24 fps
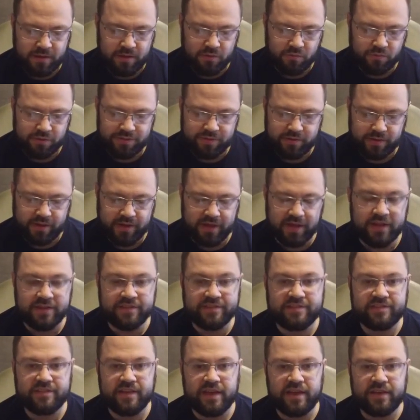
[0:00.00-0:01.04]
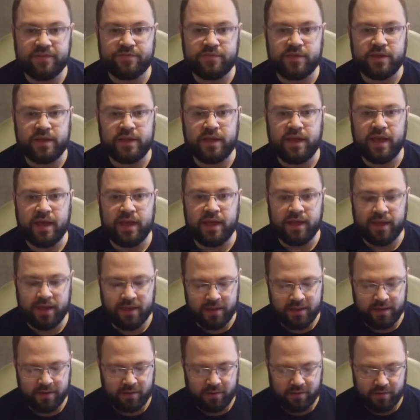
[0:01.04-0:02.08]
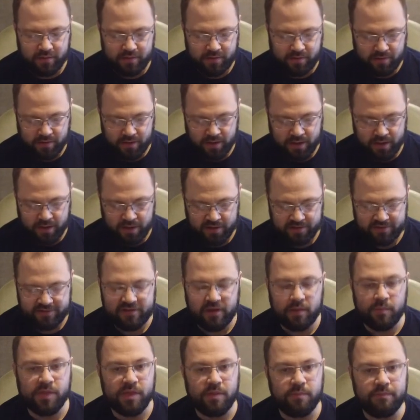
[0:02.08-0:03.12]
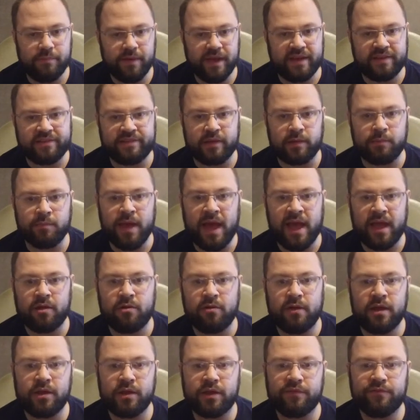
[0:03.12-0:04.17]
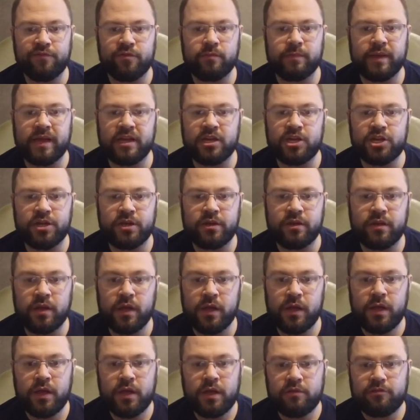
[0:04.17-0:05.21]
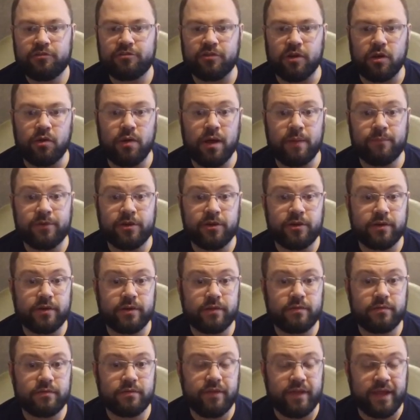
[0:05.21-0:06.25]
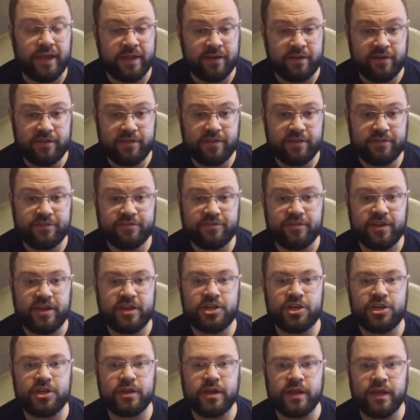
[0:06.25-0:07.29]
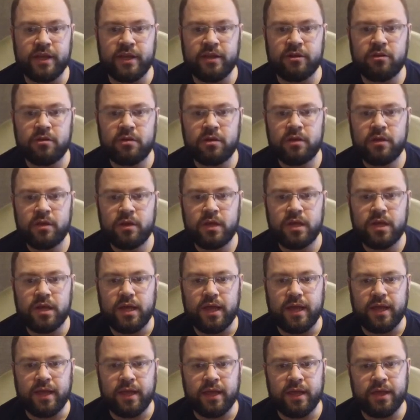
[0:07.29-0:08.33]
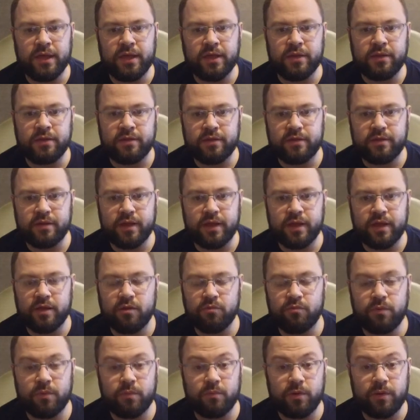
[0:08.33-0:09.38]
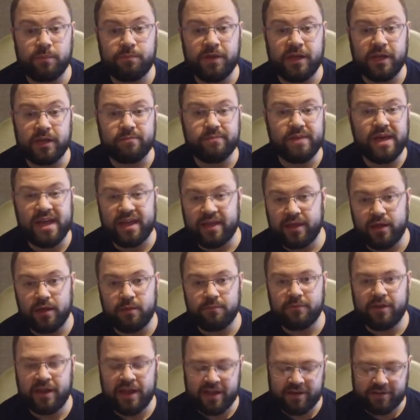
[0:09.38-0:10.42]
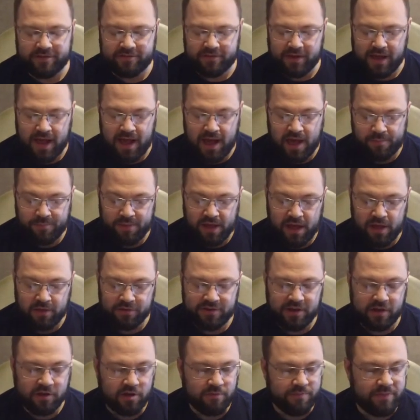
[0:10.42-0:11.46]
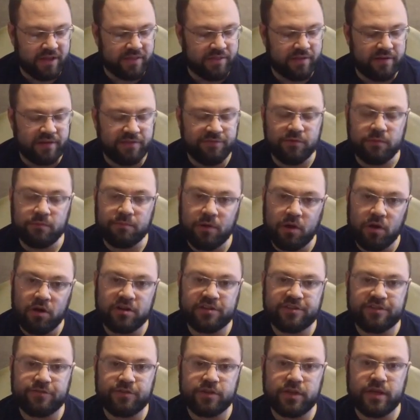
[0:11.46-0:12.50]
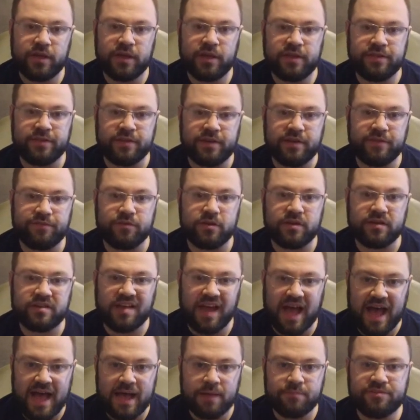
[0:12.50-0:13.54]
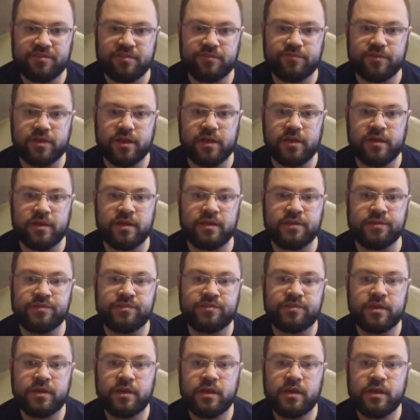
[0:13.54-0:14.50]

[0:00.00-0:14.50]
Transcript: with the gun safety and some of the basic background information. So I'm going to end this session here, and when we pick back up next time, I'll talk about the different parts of a gun, the different types of guns,